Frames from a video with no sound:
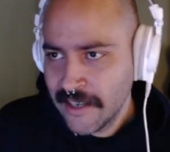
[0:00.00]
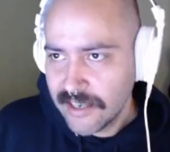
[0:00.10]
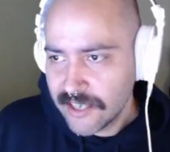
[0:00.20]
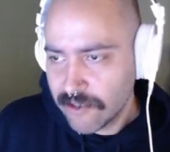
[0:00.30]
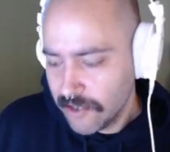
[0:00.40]

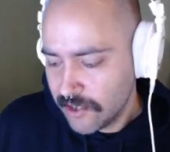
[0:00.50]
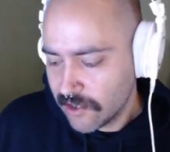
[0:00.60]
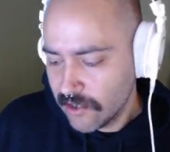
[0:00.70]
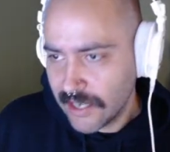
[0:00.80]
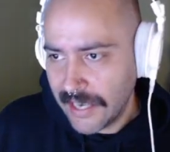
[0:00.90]
it's really just
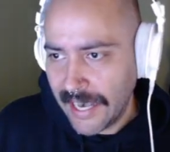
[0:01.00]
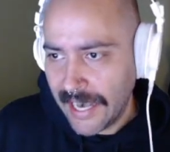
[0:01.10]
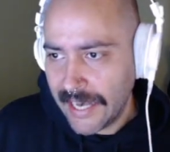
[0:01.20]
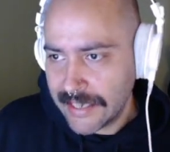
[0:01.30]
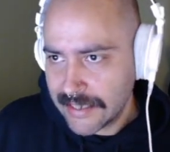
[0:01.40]
looking
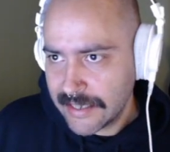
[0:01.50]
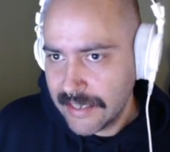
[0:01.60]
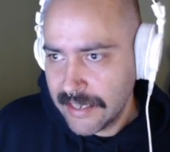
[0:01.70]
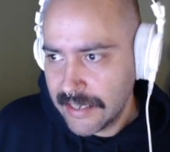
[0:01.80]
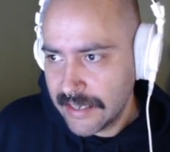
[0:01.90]
at
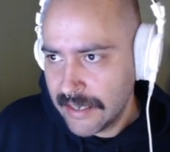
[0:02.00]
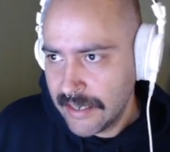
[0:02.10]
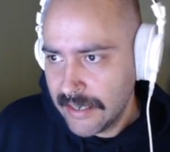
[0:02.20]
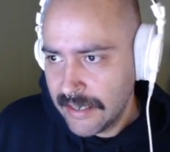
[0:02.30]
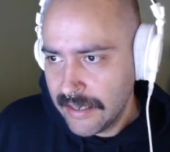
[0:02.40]

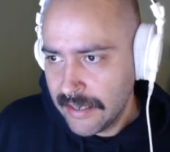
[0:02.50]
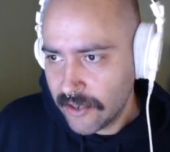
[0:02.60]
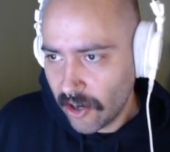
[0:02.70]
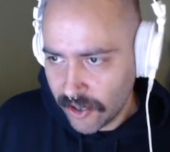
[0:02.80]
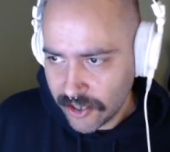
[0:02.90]

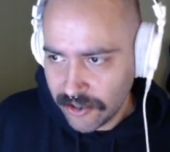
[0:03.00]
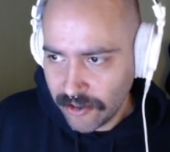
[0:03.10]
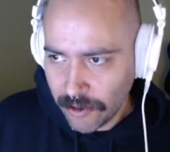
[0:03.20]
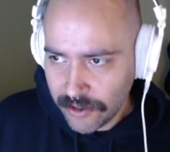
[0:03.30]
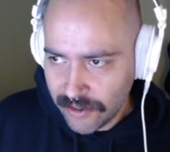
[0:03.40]
the article
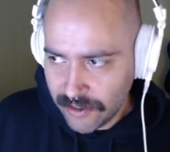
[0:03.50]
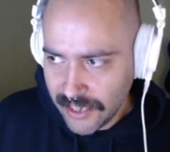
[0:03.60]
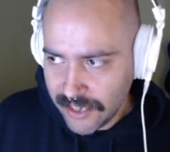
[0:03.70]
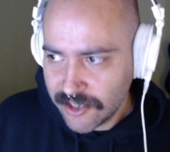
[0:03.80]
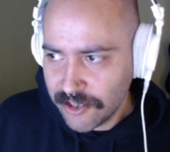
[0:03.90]
where
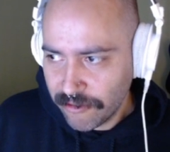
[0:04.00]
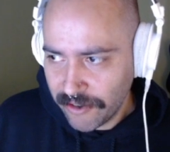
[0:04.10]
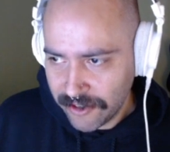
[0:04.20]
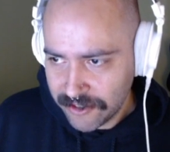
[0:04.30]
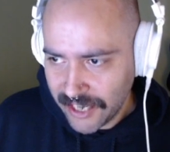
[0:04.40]
these 2
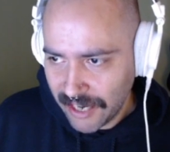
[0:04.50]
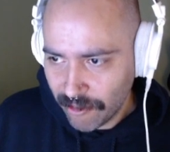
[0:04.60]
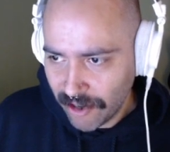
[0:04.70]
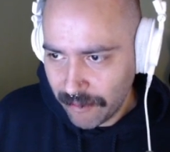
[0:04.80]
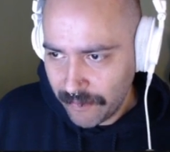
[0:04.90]
figures came
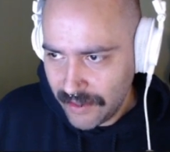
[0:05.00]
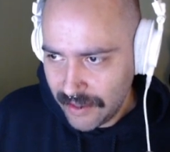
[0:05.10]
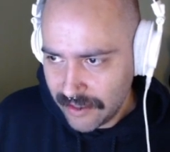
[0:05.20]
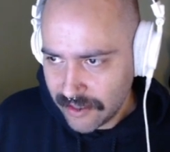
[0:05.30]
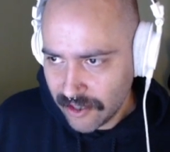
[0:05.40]
from.
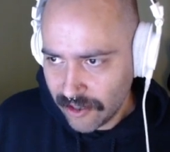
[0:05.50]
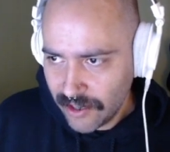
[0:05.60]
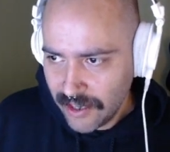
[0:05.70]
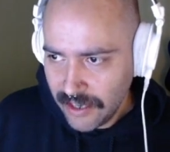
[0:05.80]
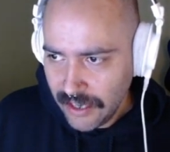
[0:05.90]
So
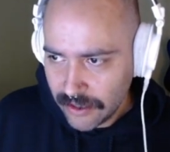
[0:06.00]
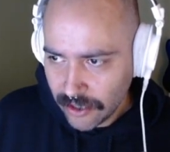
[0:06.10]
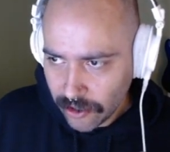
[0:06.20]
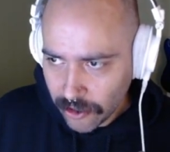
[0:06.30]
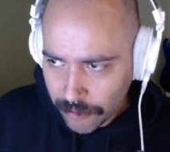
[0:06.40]
the
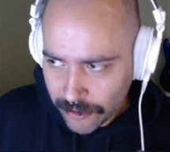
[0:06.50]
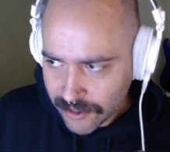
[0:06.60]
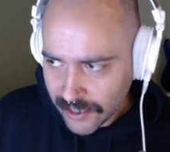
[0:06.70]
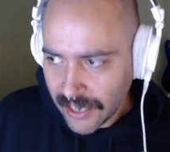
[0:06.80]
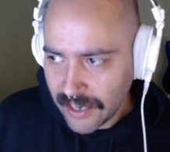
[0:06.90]
global
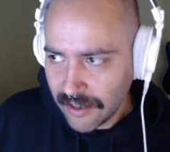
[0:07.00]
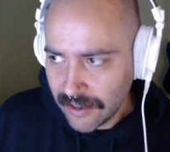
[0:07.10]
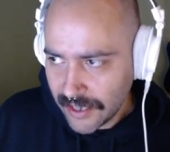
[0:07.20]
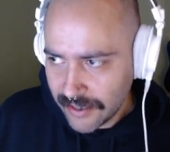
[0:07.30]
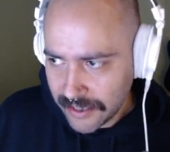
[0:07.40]

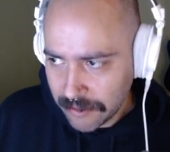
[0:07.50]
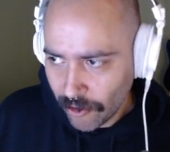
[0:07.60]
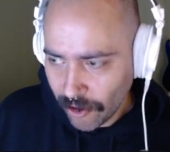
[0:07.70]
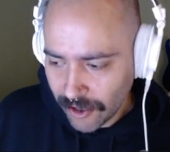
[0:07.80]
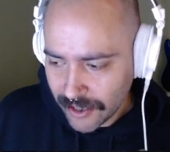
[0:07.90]
scale, and then a
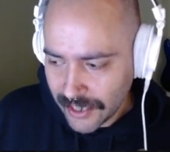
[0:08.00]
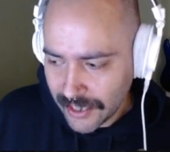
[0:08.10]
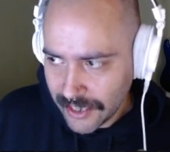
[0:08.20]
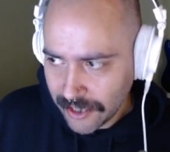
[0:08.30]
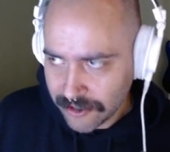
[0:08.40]
more kind of
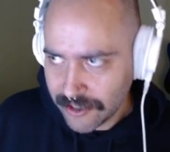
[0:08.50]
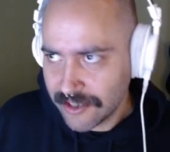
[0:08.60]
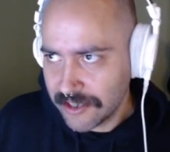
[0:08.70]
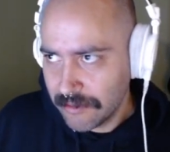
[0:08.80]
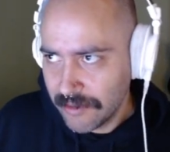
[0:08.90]
ecosystem